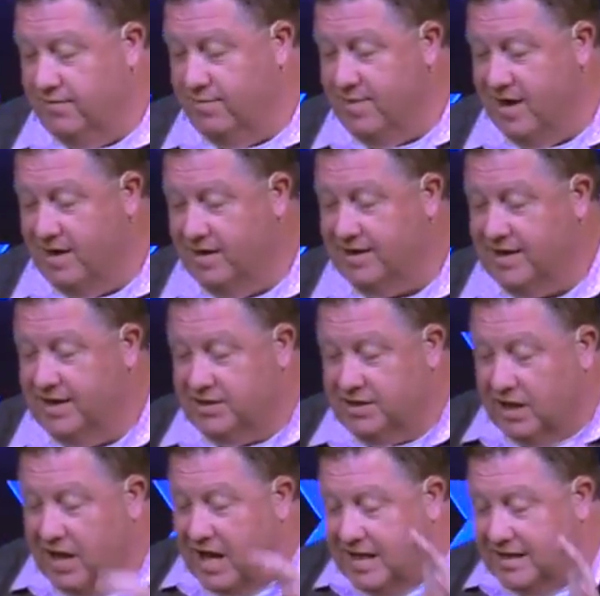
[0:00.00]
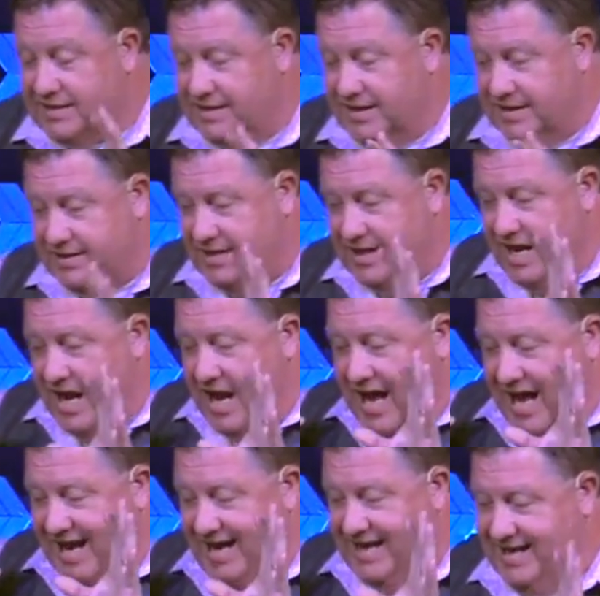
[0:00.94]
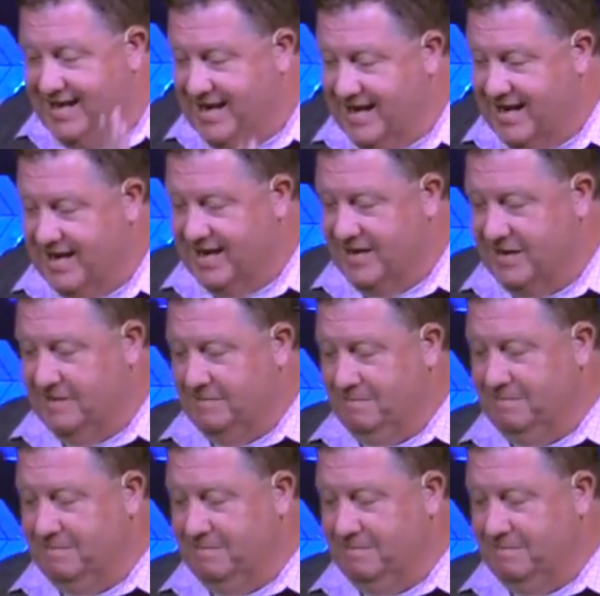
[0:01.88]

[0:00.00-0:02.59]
of America, has lost this idea